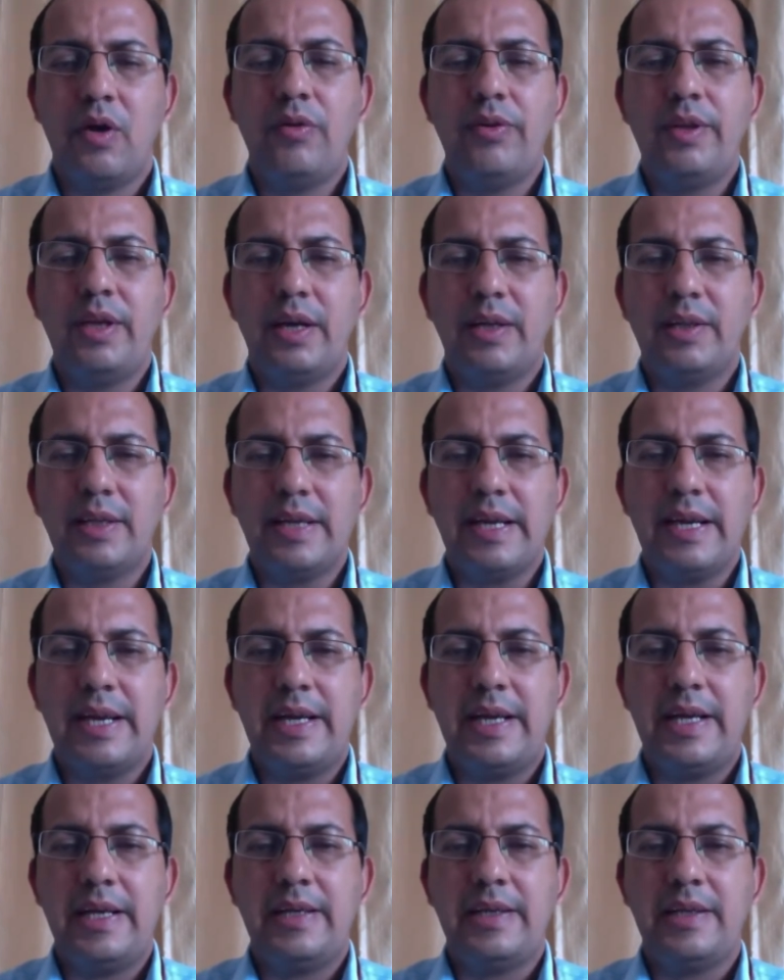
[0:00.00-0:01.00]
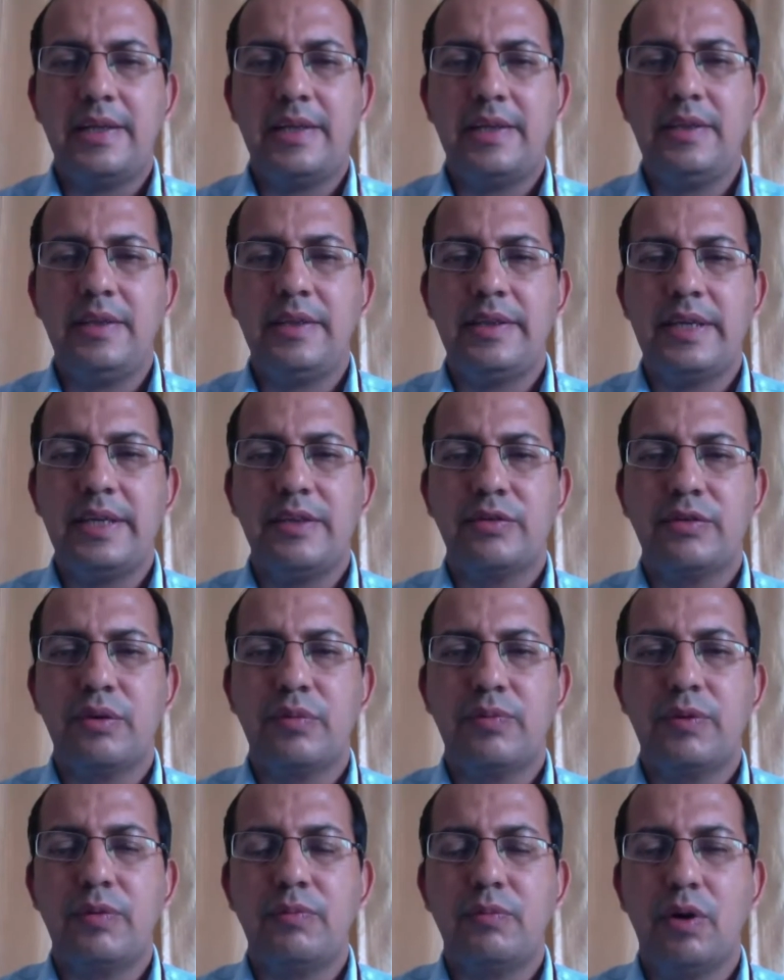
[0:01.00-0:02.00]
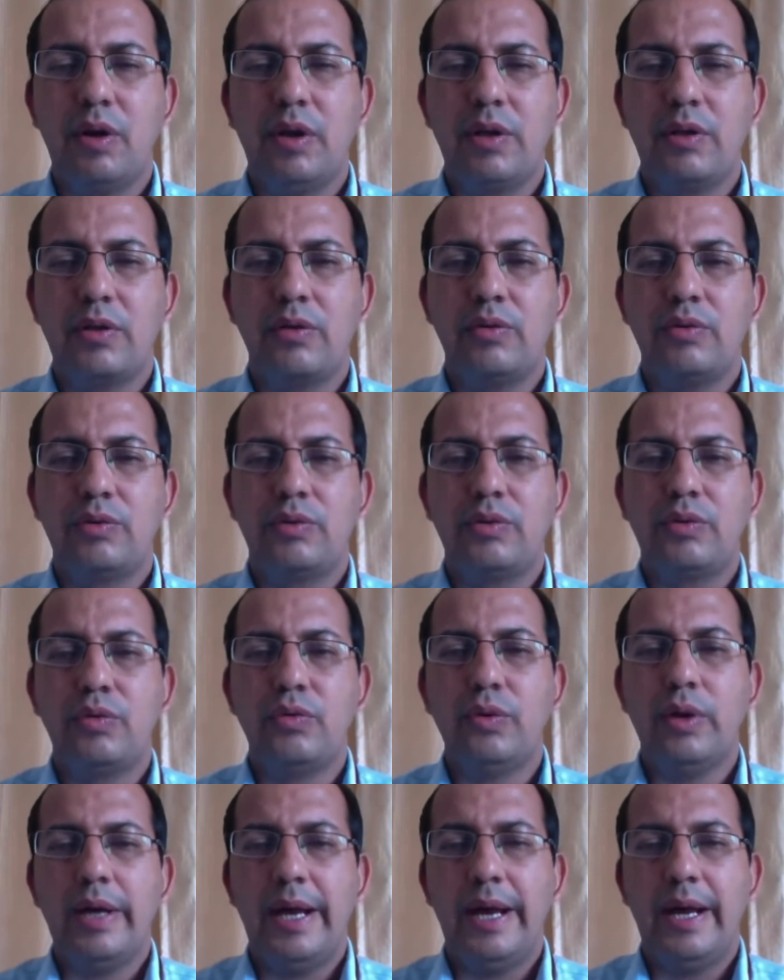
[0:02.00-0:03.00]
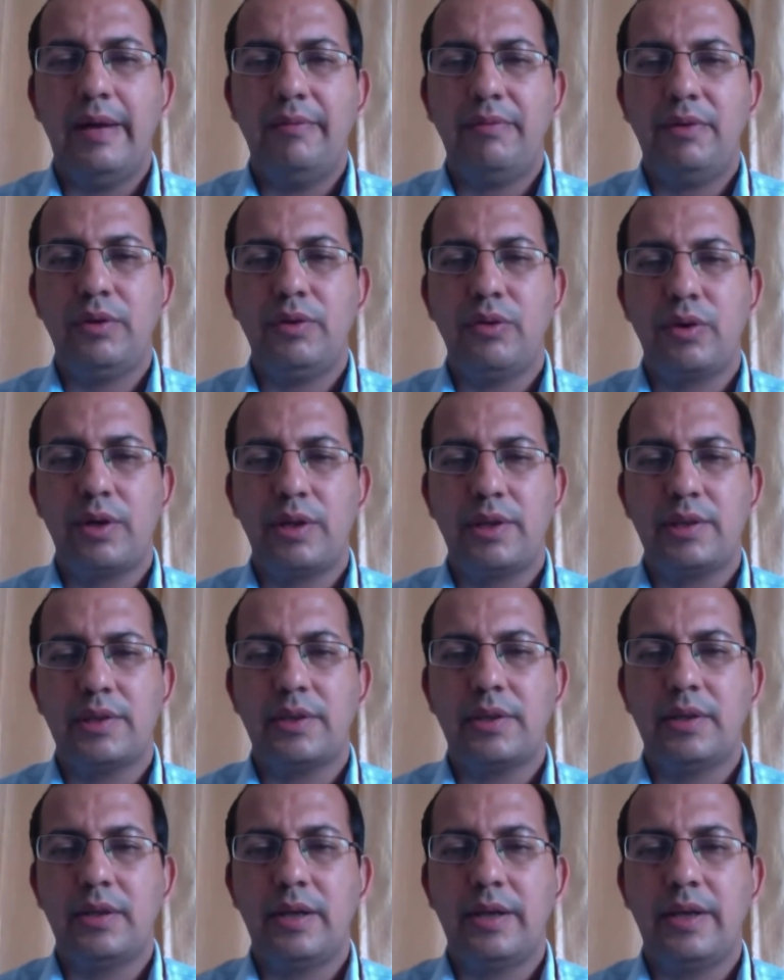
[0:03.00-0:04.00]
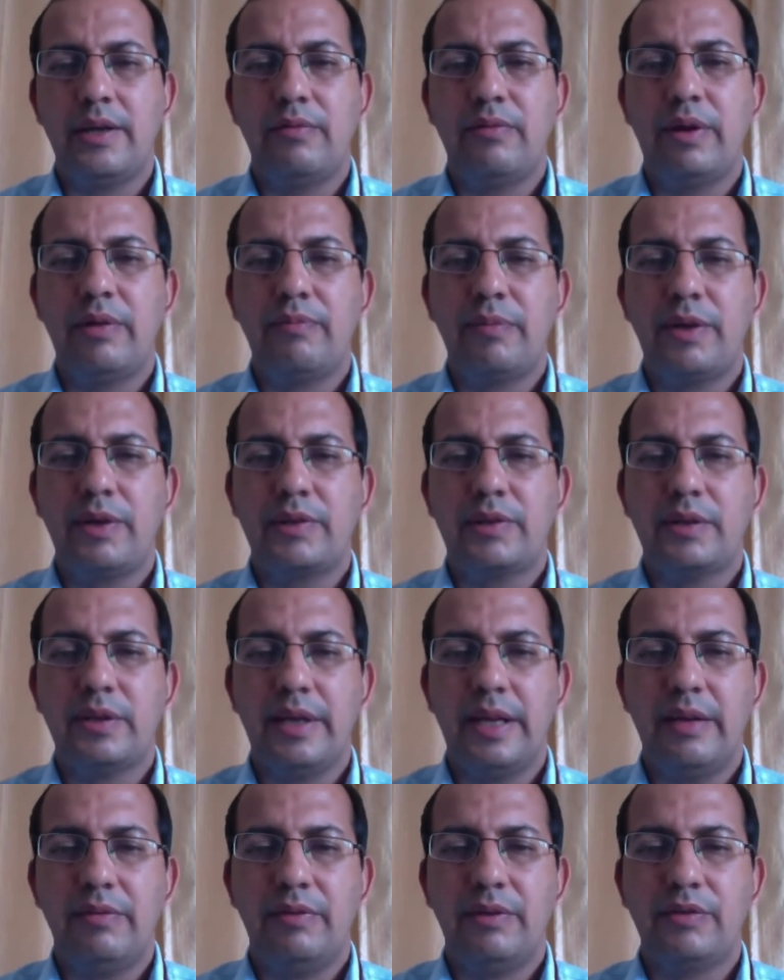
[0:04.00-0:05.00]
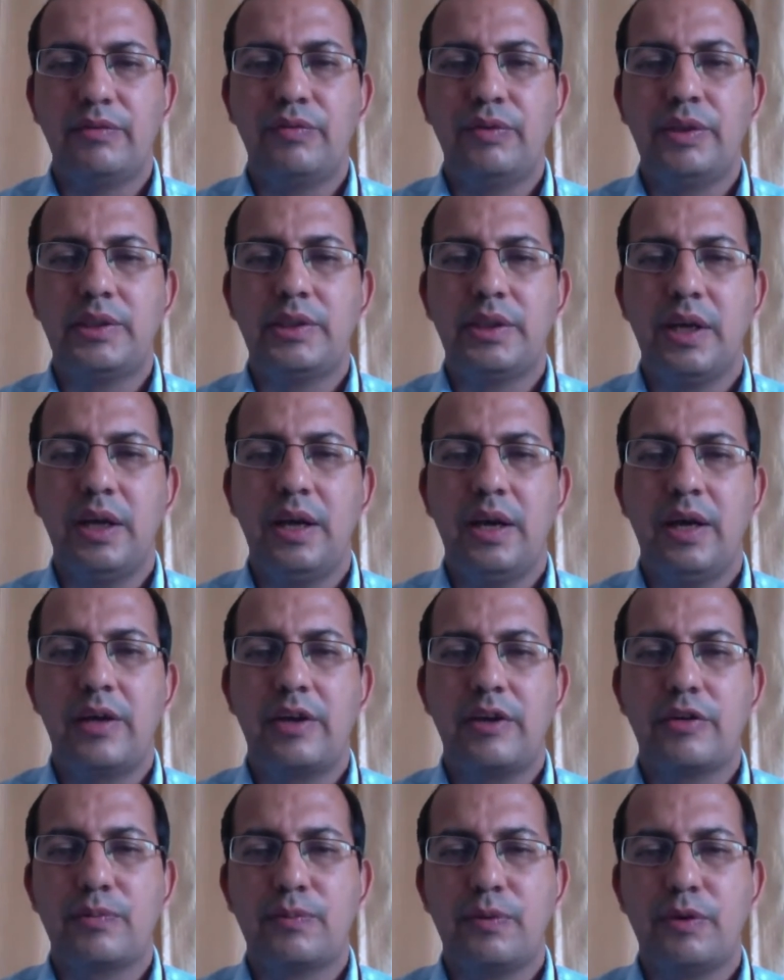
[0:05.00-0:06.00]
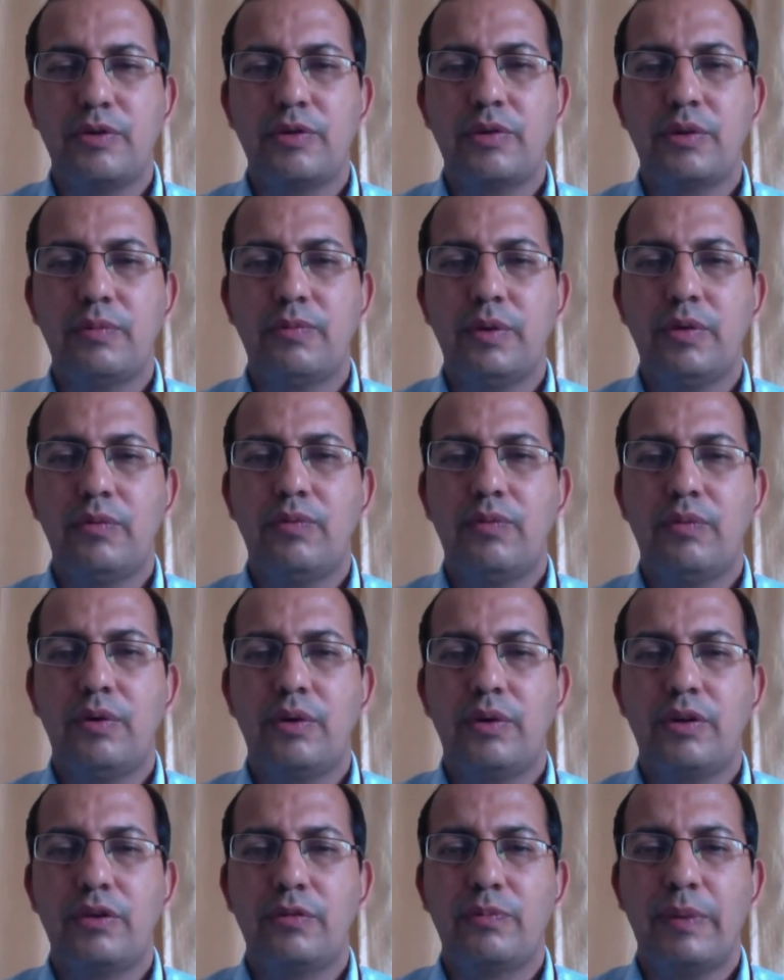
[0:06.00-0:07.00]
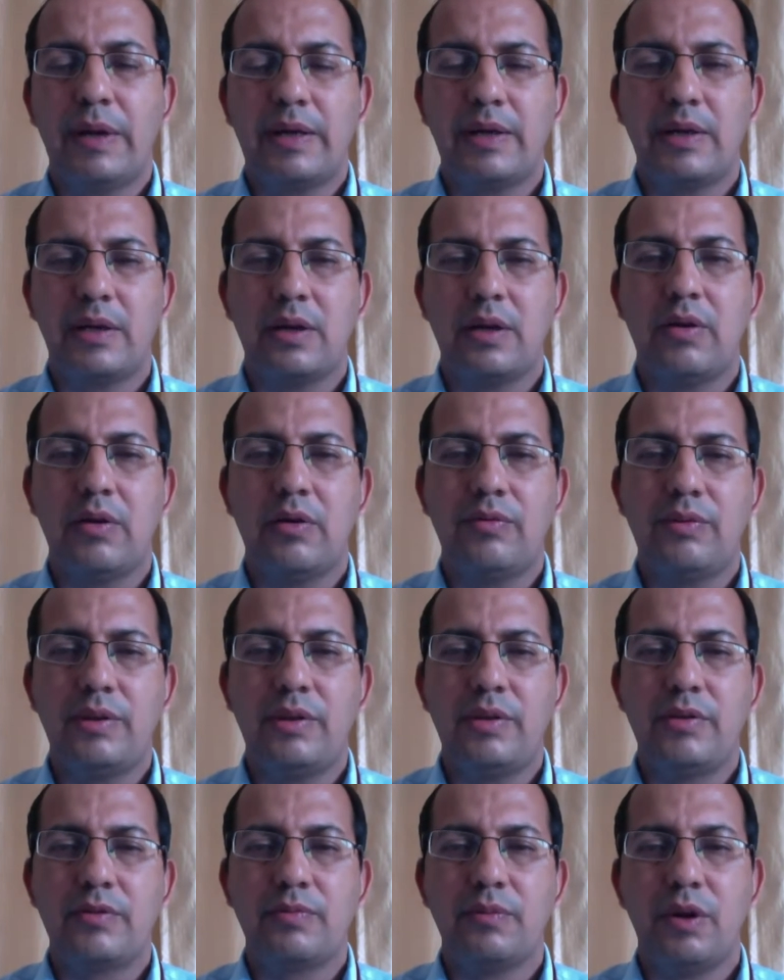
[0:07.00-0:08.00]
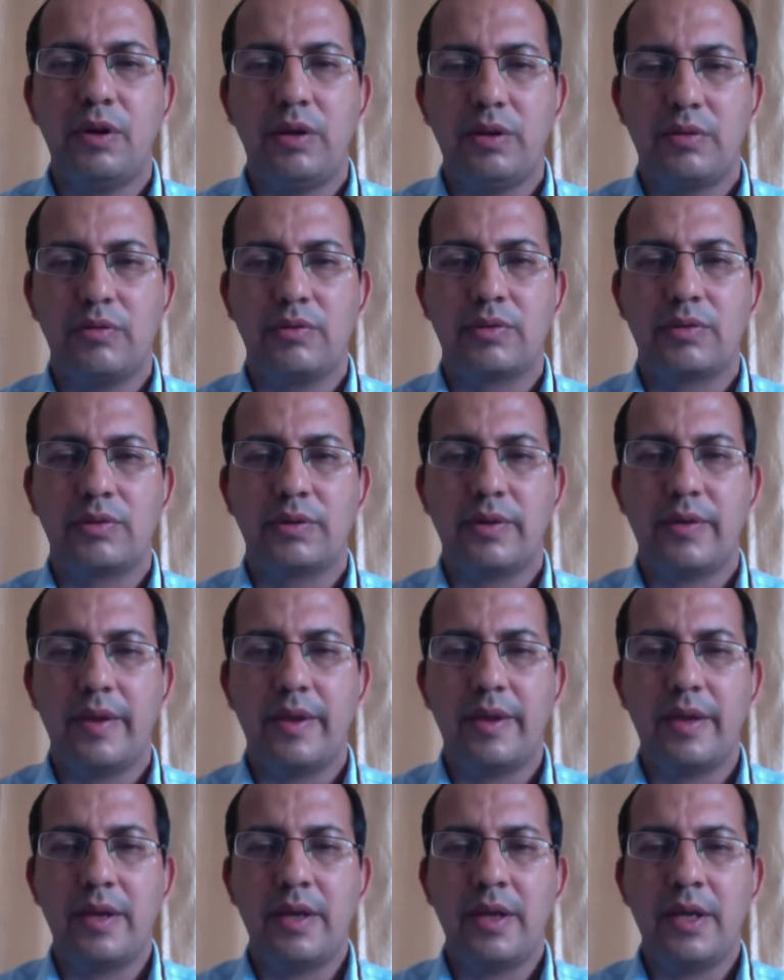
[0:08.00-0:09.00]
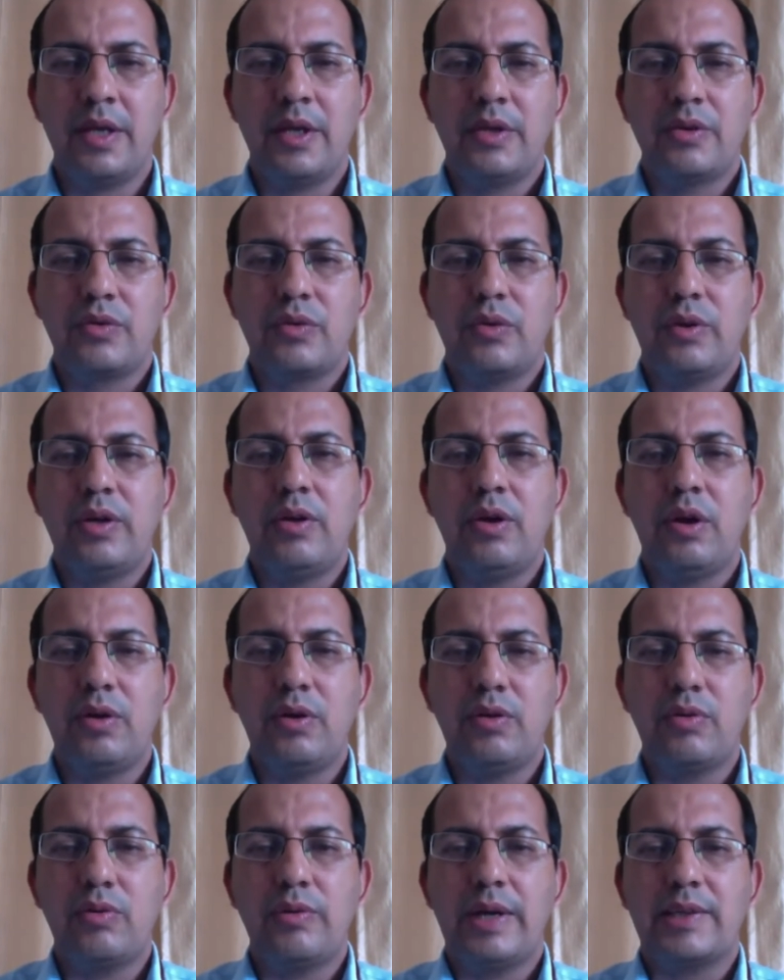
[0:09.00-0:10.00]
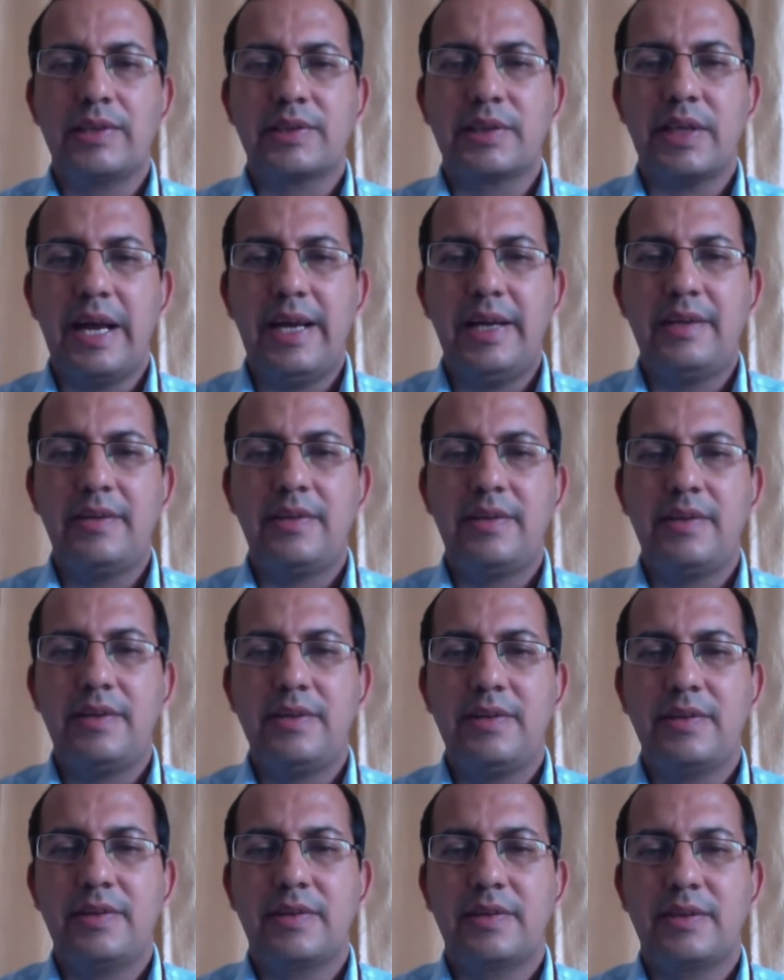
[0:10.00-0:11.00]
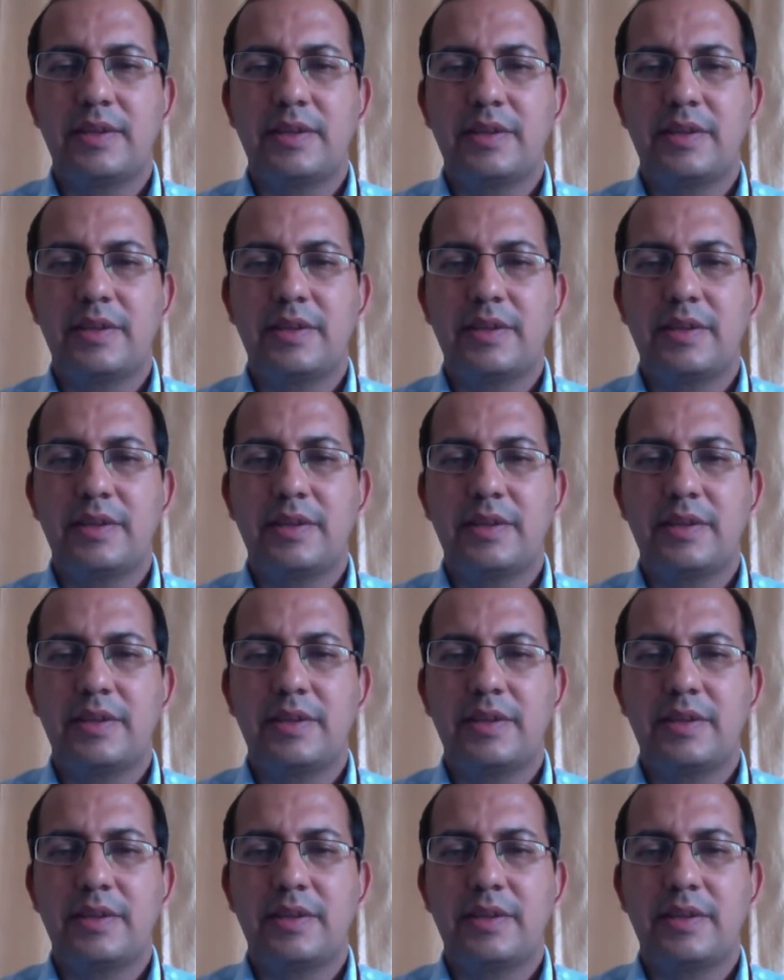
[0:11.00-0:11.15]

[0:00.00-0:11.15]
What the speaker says: On the other hand, in case of the molecules, you have the rotational and vibrations which are responsible for the spectra of these molecules. So in order to excite these